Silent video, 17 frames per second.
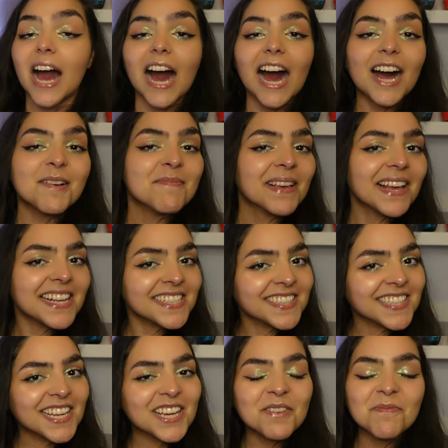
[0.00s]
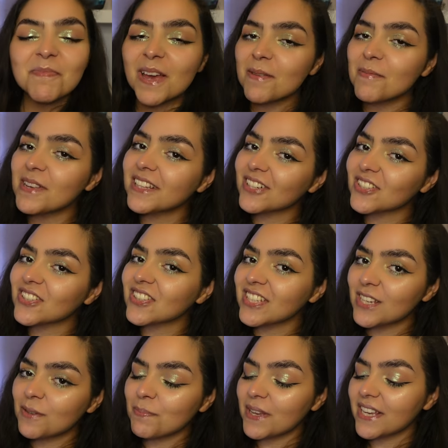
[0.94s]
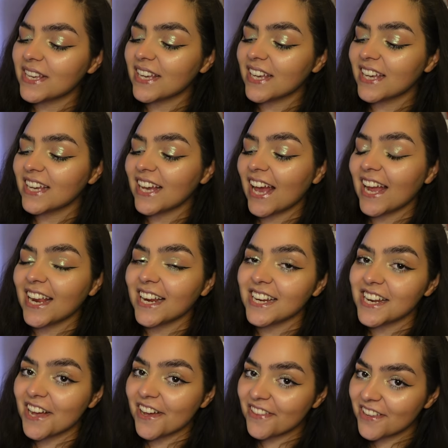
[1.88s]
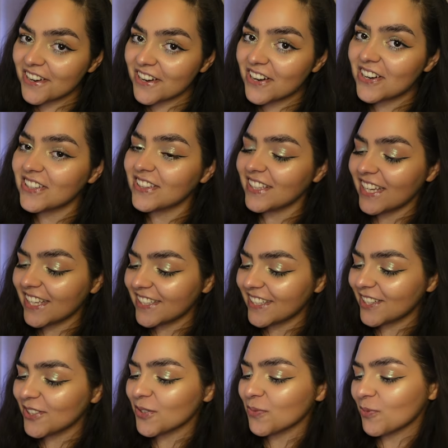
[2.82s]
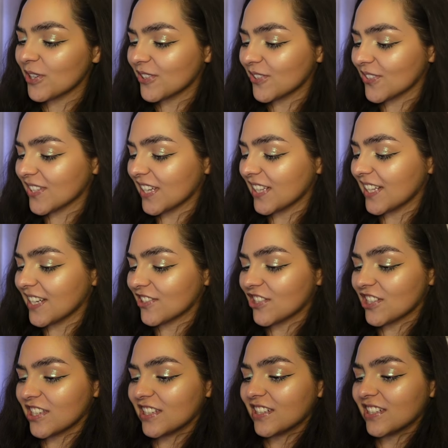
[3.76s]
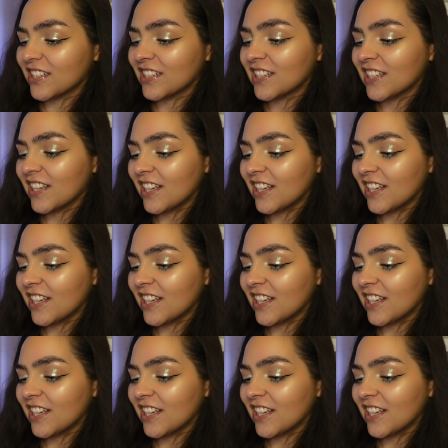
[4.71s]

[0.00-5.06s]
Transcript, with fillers: I'm guessing maybe they're sneak peeking another Dia de los Muertos collection.